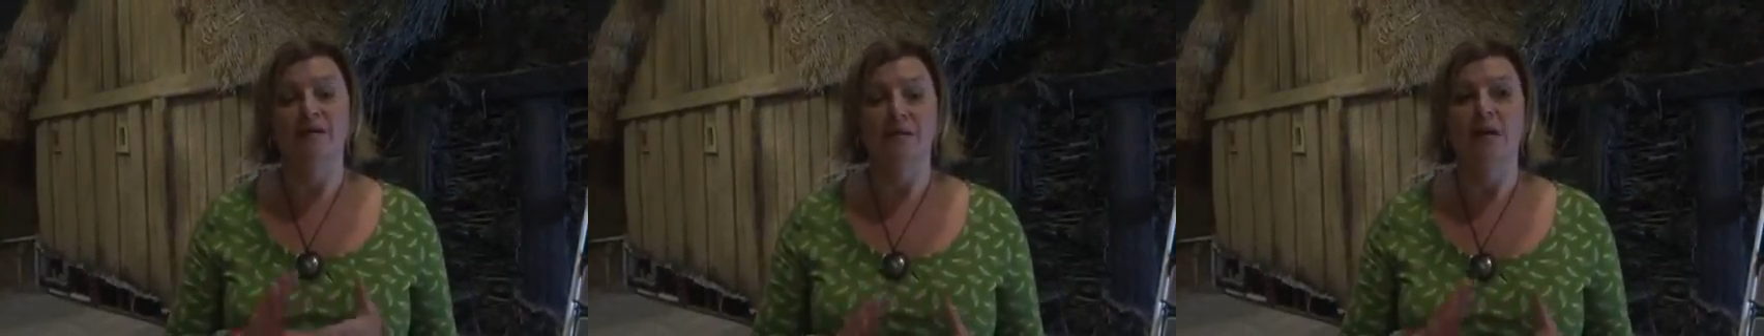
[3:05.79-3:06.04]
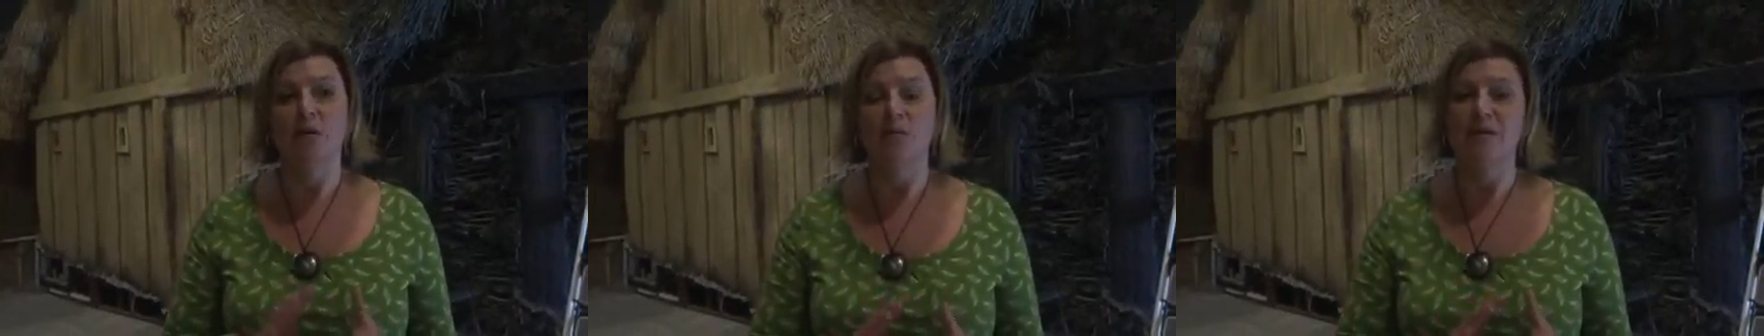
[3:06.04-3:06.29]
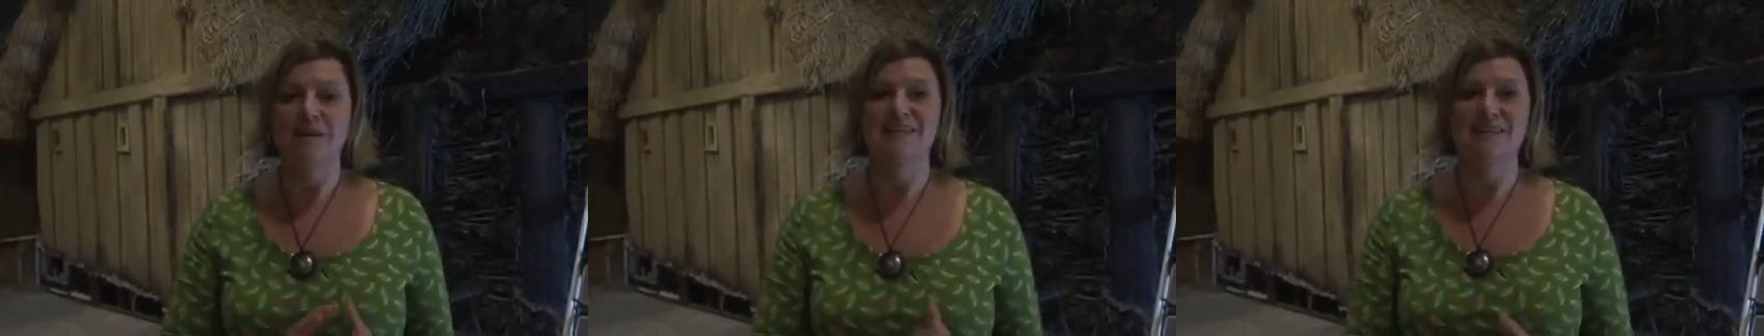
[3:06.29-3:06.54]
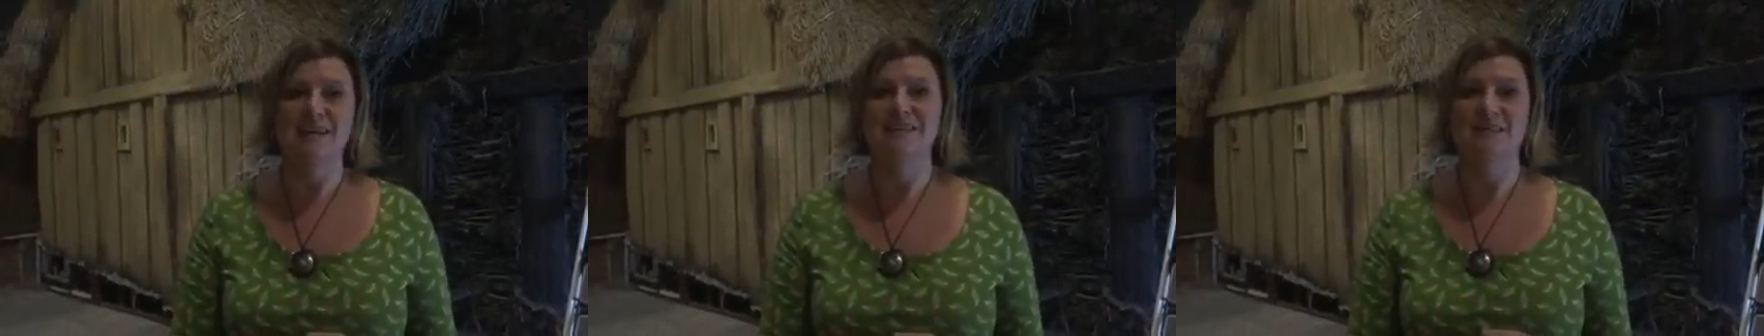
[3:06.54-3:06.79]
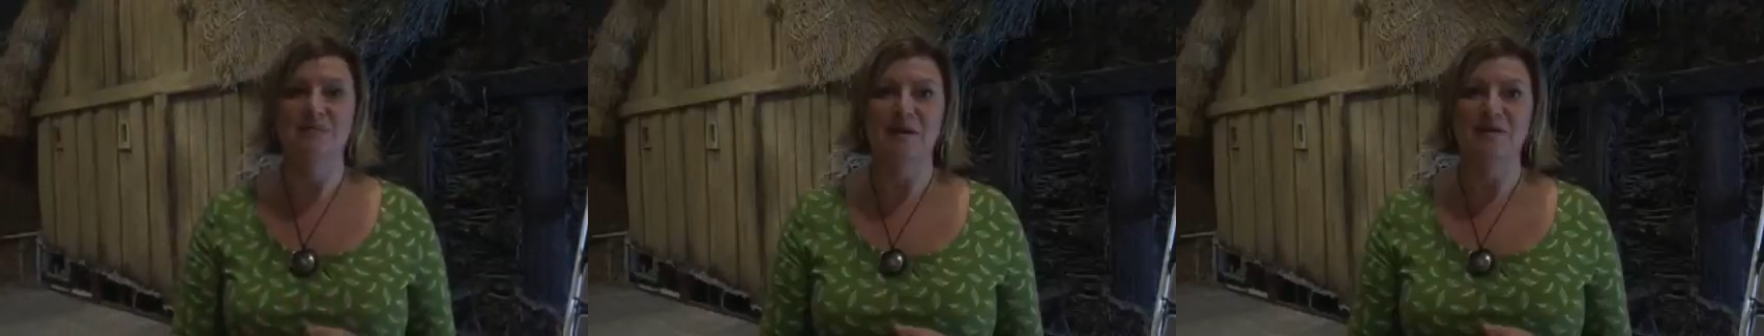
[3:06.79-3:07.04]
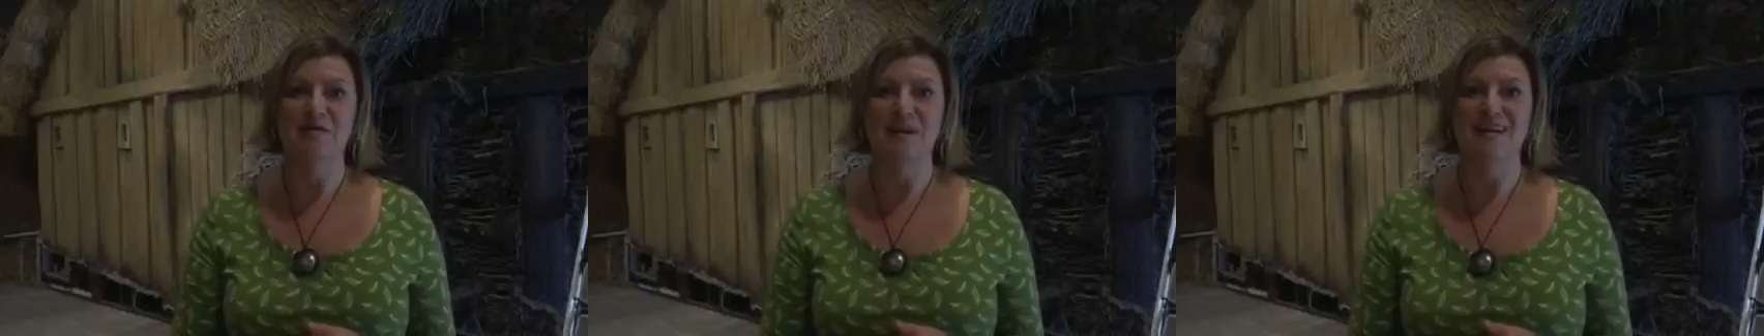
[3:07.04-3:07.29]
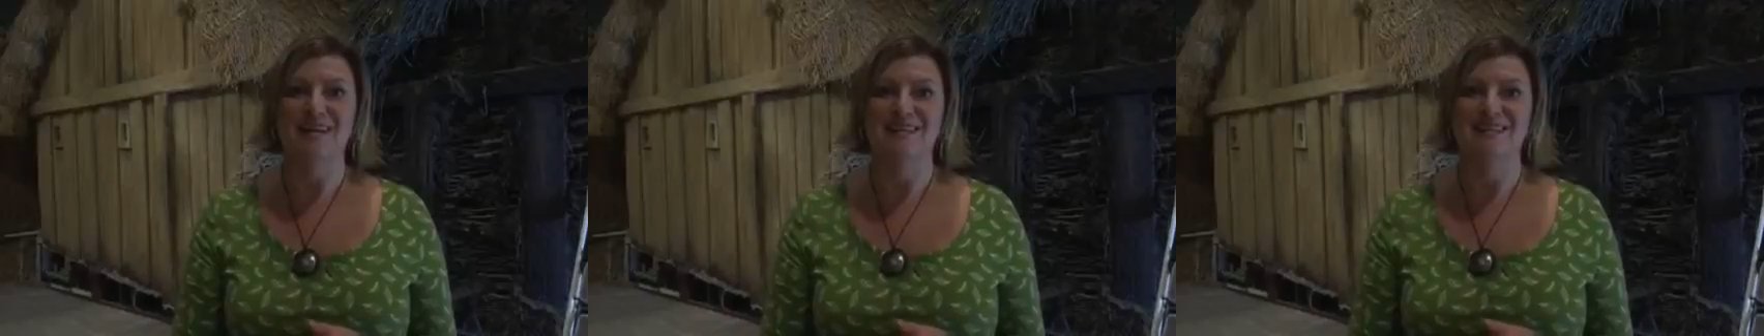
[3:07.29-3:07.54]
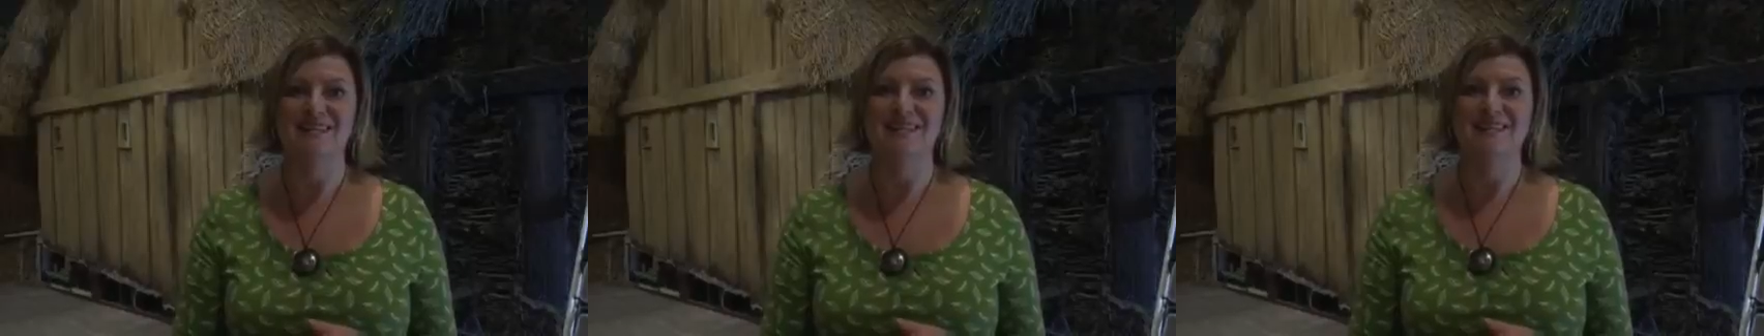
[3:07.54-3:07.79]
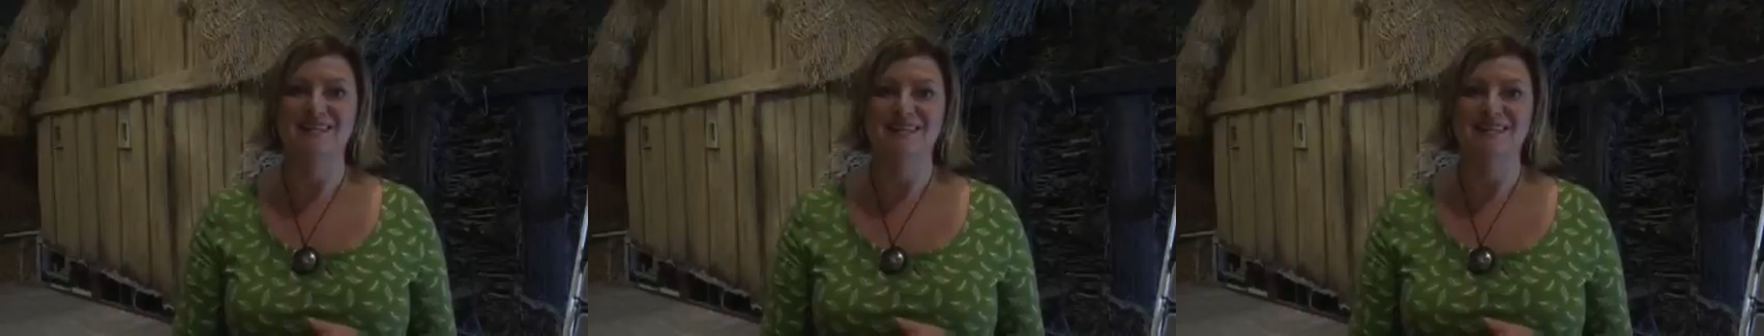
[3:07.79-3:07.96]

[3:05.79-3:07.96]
a lot more excited about the Vikings.